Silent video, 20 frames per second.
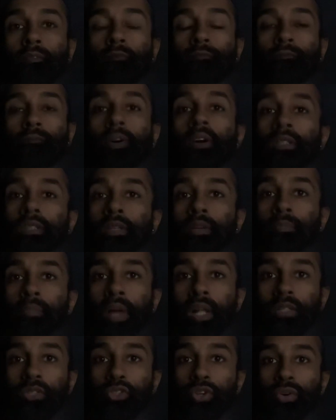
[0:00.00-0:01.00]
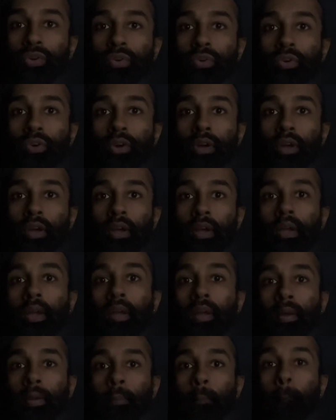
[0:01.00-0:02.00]
fundamental,
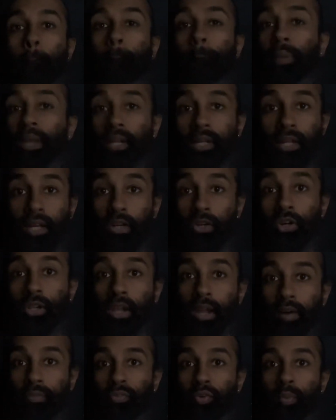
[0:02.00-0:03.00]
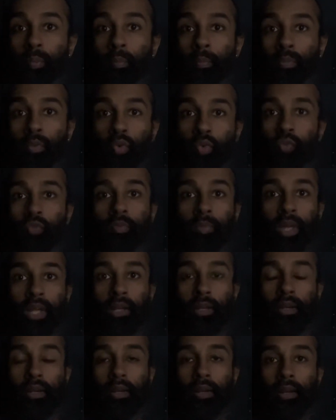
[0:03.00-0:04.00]
beginner level movement
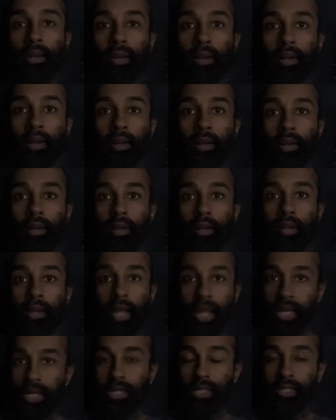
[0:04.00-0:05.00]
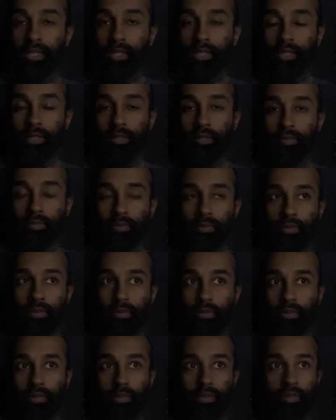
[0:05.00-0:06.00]
is
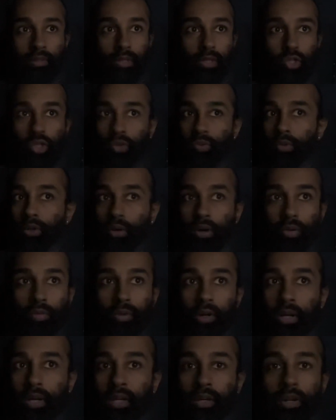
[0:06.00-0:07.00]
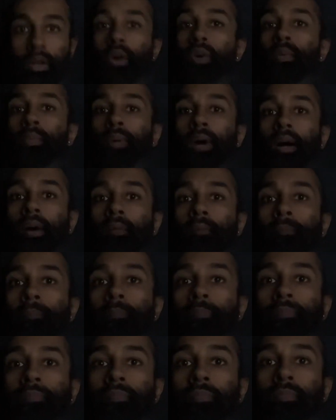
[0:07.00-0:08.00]
that you already know about,
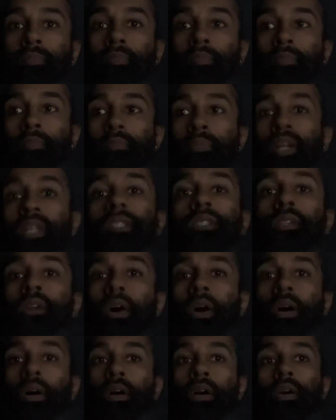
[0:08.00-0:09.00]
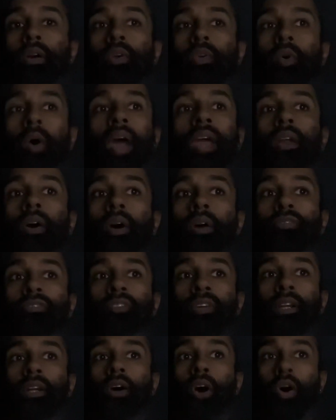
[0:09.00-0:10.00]
but it's quite
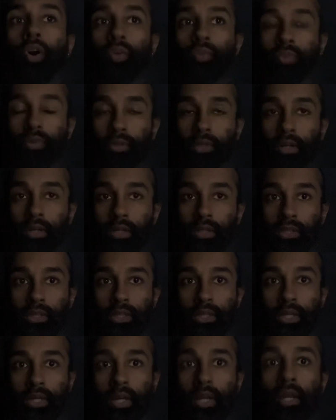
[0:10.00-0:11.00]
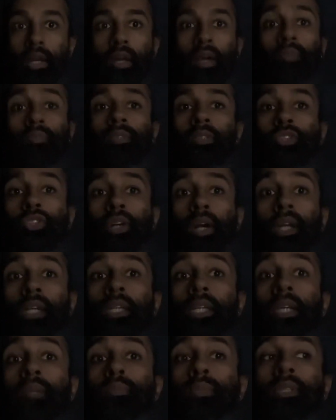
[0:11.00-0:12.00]
often overlooked. I'm going to try and
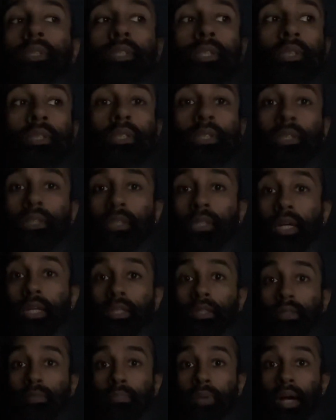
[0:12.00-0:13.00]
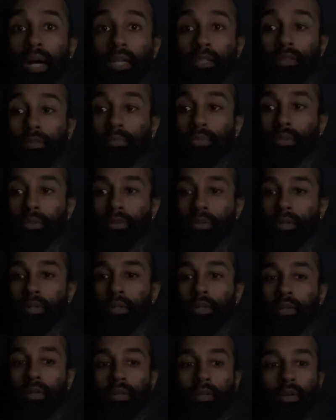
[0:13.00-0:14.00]
keep this as concise as possible,
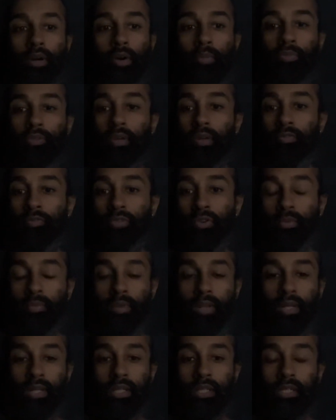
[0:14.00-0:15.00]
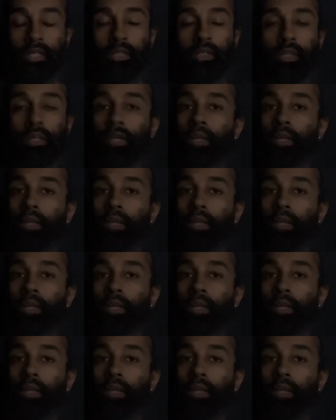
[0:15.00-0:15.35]
hopefully a few minutes.